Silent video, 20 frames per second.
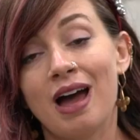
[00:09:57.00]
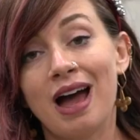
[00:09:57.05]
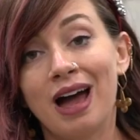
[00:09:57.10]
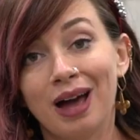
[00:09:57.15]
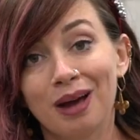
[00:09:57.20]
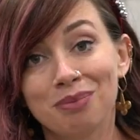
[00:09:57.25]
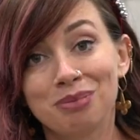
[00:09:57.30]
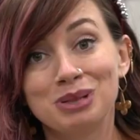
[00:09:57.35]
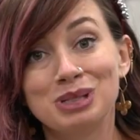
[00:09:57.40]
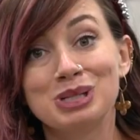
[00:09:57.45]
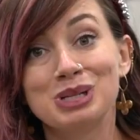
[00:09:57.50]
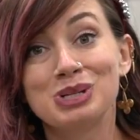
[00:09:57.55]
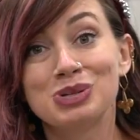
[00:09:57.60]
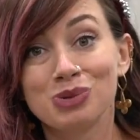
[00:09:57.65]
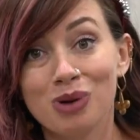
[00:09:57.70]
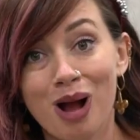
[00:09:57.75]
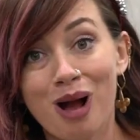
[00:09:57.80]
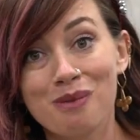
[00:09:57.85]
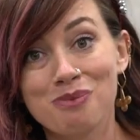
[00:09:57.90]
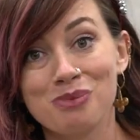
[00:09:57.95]
happen to
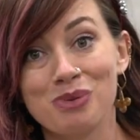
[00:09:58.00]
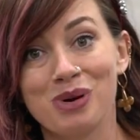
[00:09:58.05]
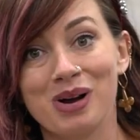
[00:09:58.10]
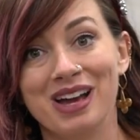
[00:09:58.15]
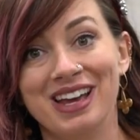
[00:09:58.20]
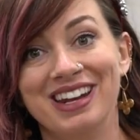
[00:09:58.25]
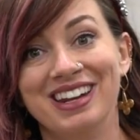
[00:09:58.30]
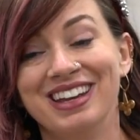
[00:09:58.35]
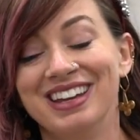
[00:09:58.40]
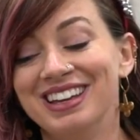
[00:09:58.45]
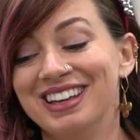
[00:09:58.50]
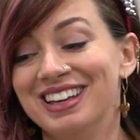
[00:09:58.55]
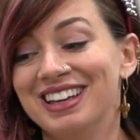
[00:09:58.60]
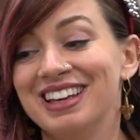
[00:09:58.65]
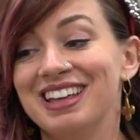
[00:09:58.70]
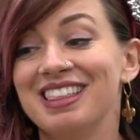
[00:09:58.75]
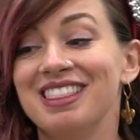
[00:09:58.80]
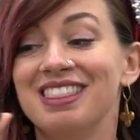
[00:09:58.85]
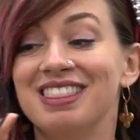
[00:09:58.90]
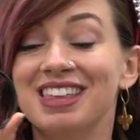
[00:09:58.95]
drop one,
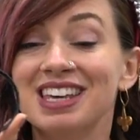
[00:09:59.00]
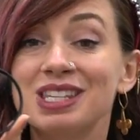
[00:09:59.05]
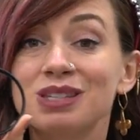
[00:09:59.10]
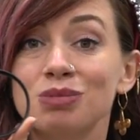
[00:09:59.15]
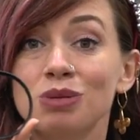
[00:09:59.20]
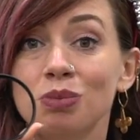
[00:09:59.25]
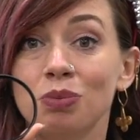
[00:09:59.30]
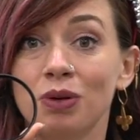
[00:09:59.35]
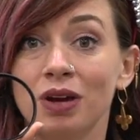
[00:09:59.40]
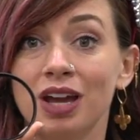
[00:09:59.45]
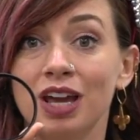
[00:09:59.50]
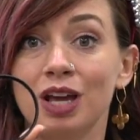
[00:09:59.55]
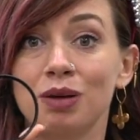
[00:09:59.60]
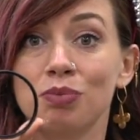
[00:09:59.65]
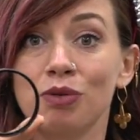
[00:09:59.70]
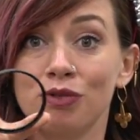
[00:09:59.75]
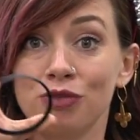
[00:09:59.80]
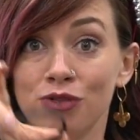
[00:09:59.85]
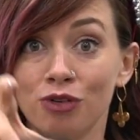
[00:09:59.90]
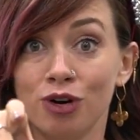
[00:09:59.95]
This will
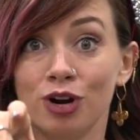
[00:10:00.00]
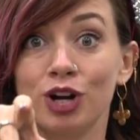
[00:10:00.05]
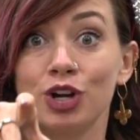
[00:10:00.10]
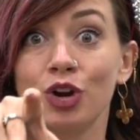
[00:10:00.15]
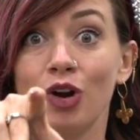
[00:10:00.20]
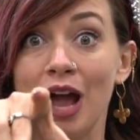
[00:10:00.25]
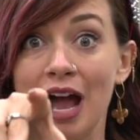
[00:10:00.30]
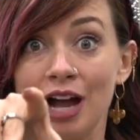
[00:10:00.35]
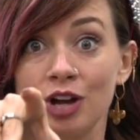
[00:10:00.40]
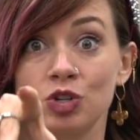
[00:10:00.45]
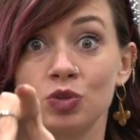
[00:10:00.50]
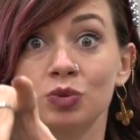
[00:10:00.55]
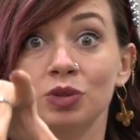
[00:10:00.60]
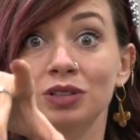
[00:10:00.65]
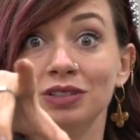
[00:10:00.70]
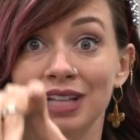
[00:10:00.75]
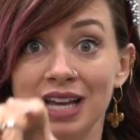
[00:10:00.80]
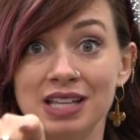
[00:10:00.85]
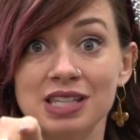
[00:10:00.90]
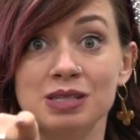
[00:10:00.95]
break before your
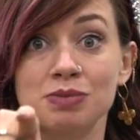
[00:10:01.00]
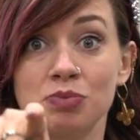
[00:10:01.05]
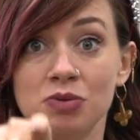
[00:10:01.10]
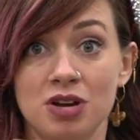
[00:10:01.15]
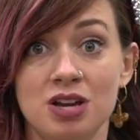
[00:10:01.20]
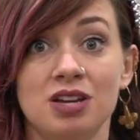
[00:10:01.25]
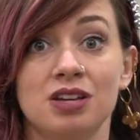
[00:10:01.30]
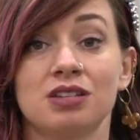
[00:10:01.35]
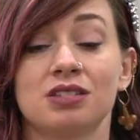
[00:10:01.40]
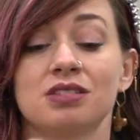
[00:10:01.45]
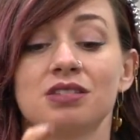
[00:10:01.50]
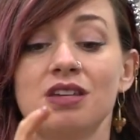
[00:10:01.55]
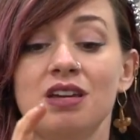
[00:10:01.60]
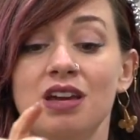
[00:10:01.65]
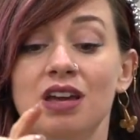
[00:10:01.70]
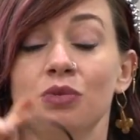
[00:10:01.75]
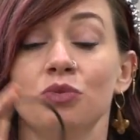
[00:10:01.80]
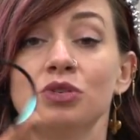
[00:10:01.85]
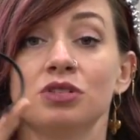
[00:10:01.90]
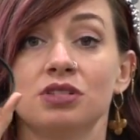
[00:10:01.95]
actual lens breaks
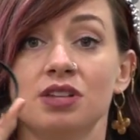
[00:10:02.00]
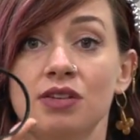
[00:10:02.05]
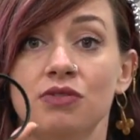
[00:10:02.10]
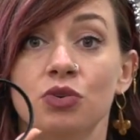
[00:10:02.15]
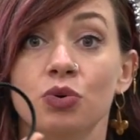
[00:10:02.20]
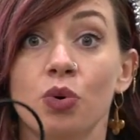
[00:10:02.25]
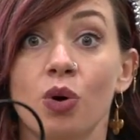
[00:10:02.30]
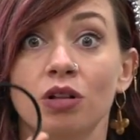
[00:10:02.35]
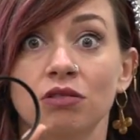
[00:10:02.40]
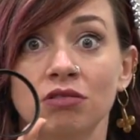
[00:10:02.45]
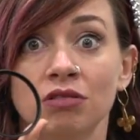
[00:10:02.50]
and will save you a